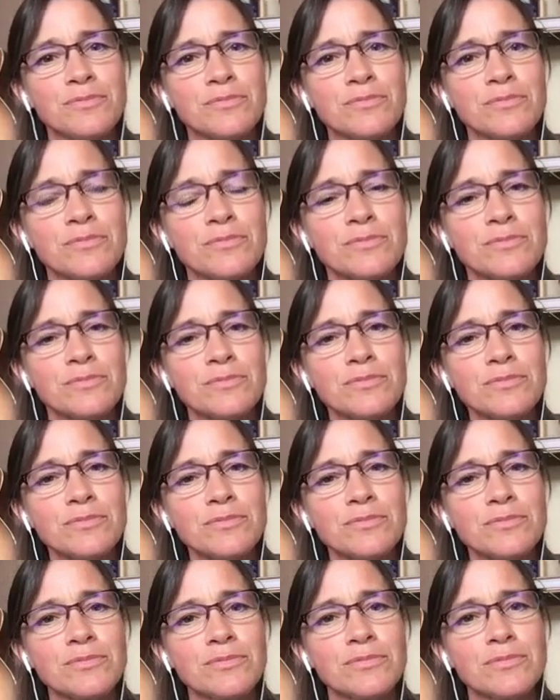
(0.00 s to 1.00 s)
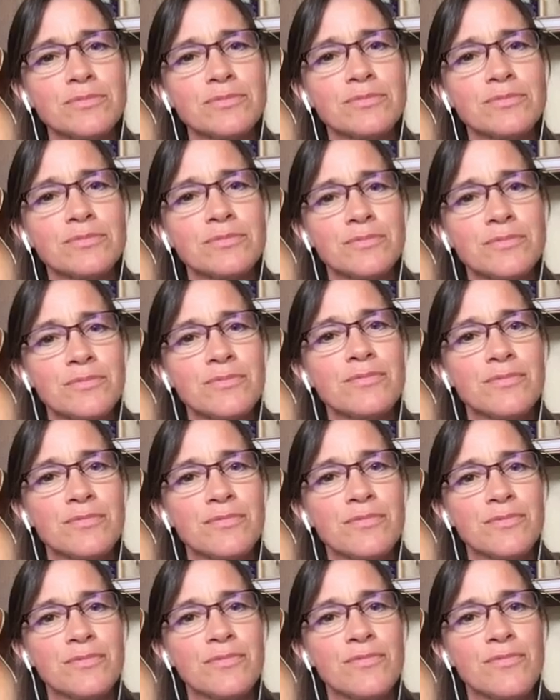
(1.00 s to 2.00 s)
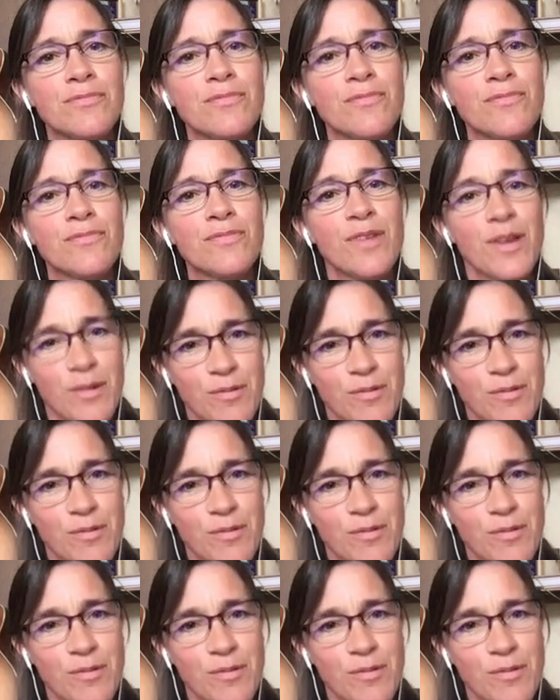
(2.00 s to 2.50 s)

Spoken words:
This person isn't speaking.